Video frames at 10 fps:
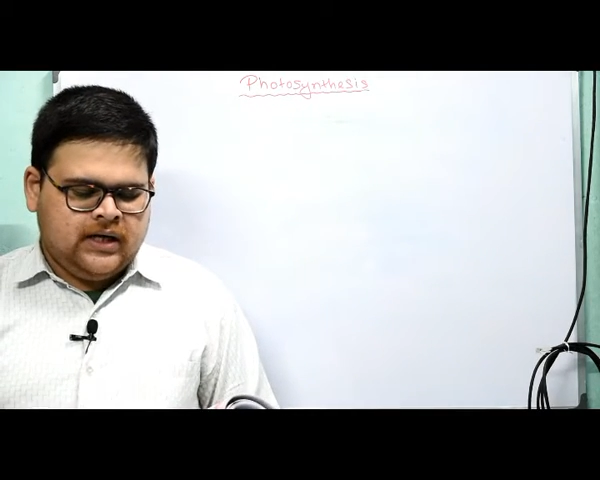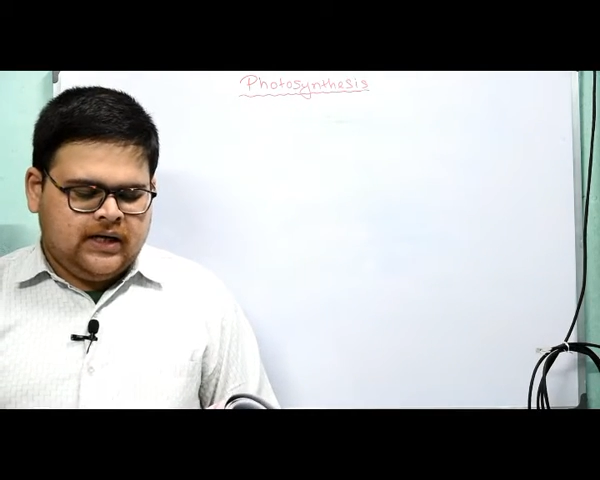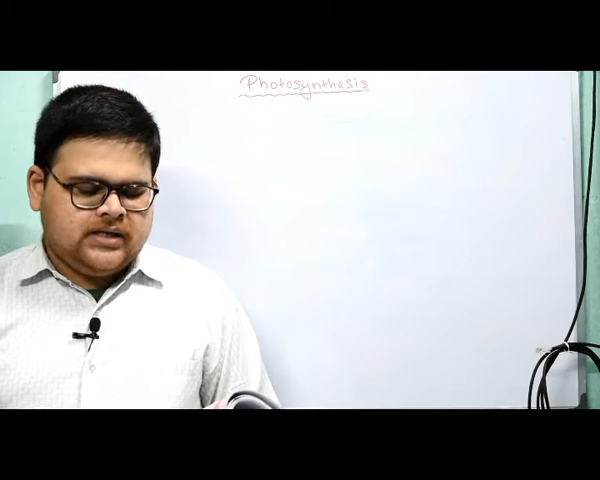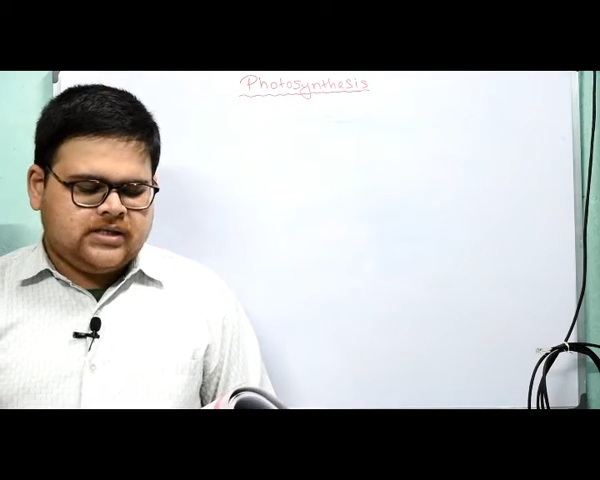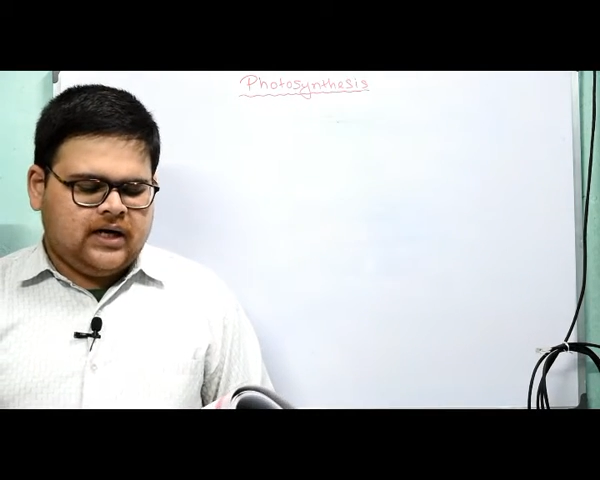
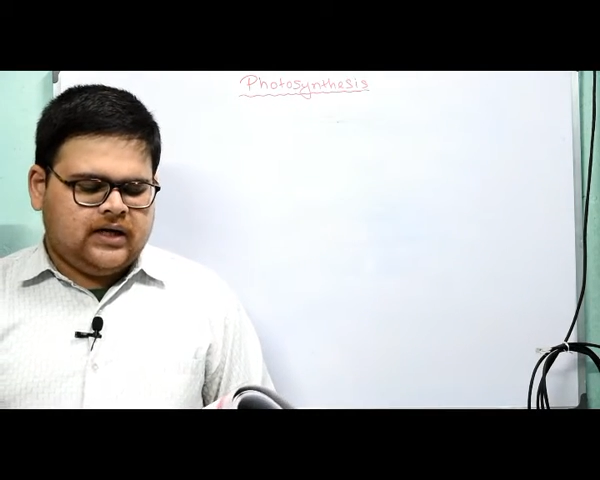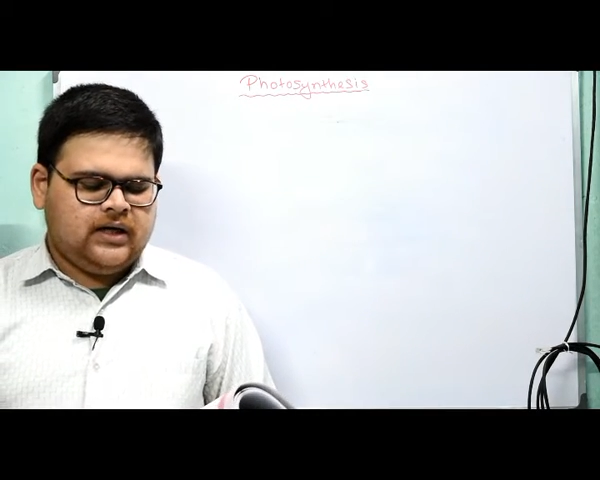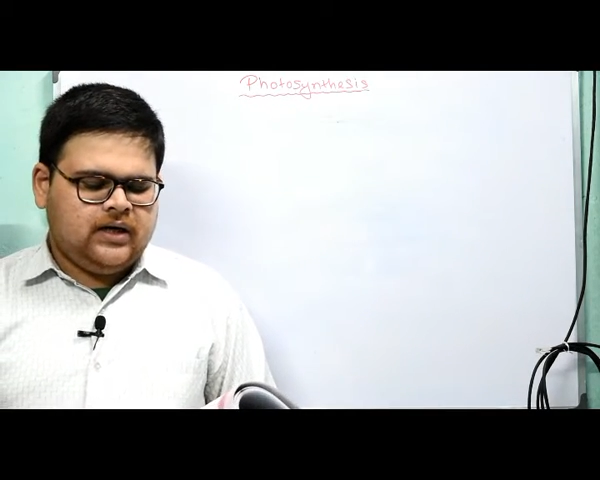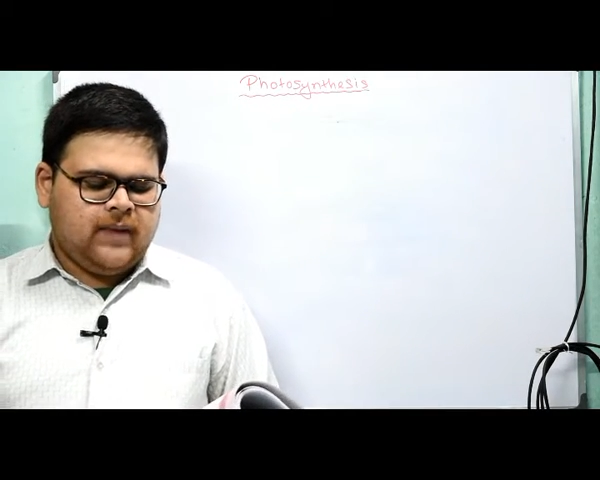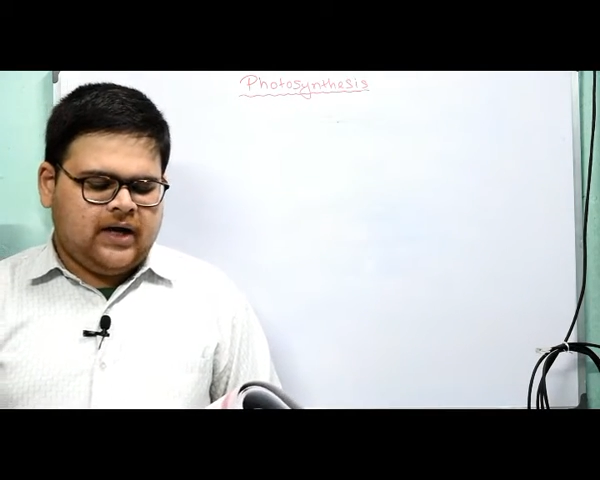It is contained
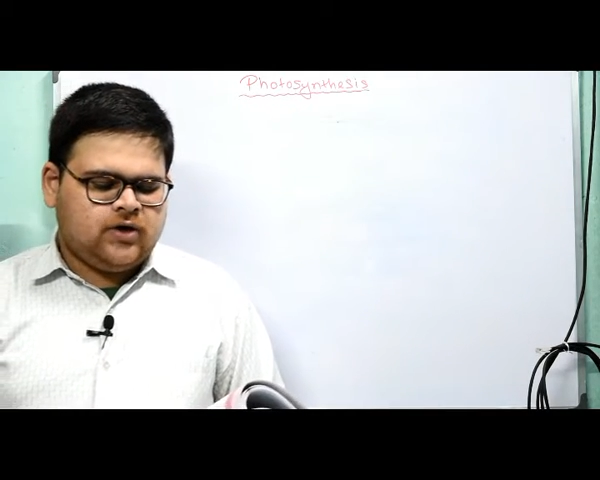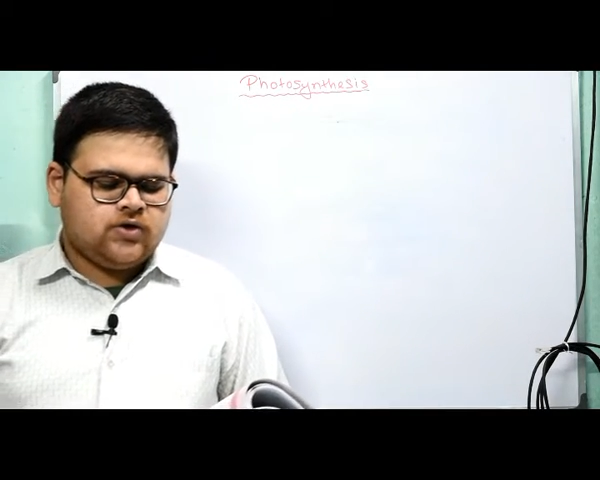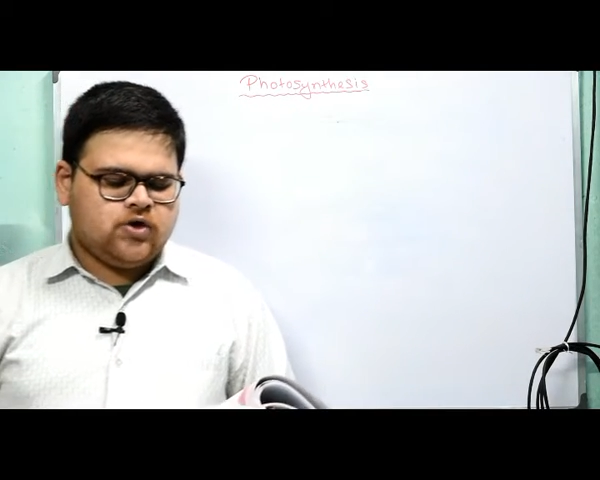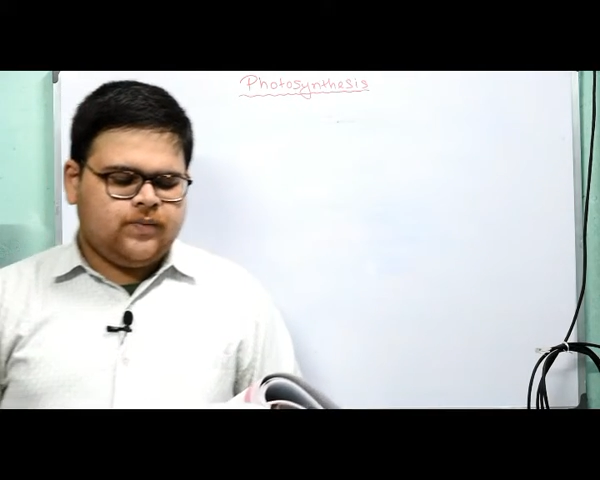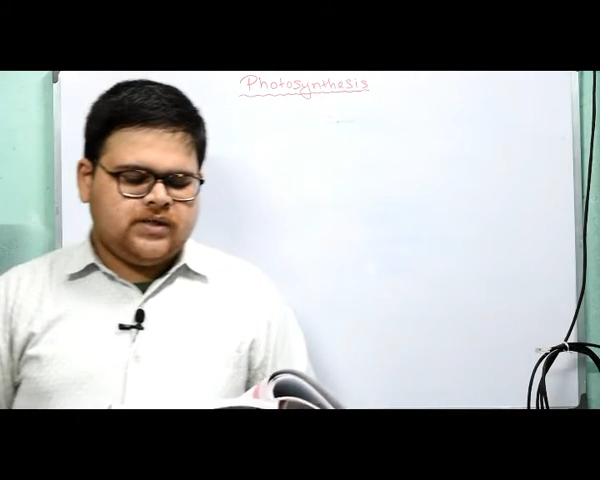in
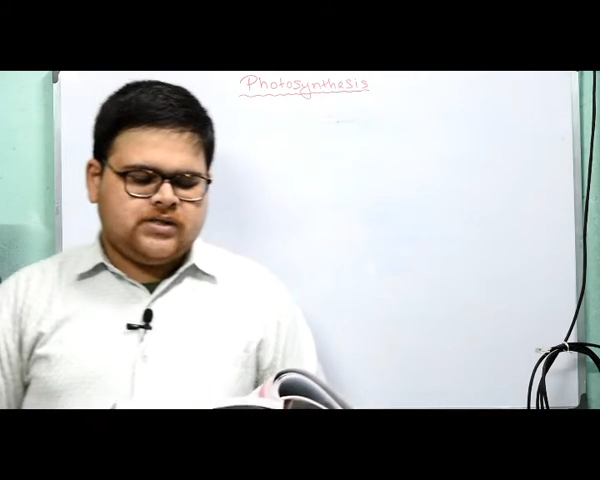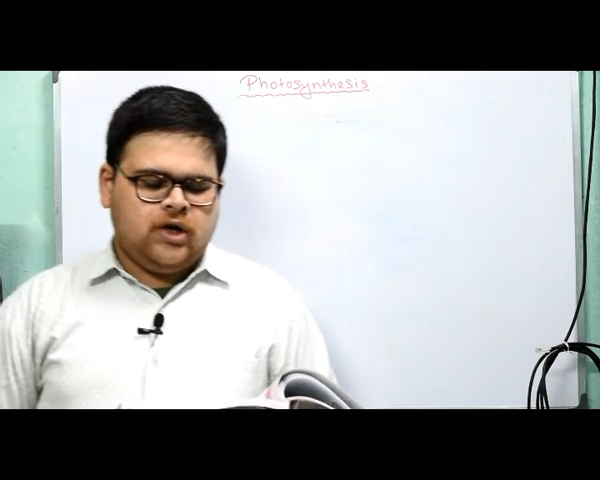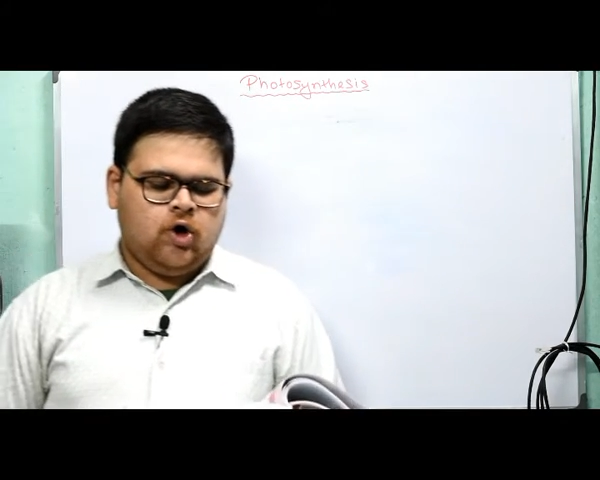microscopic cell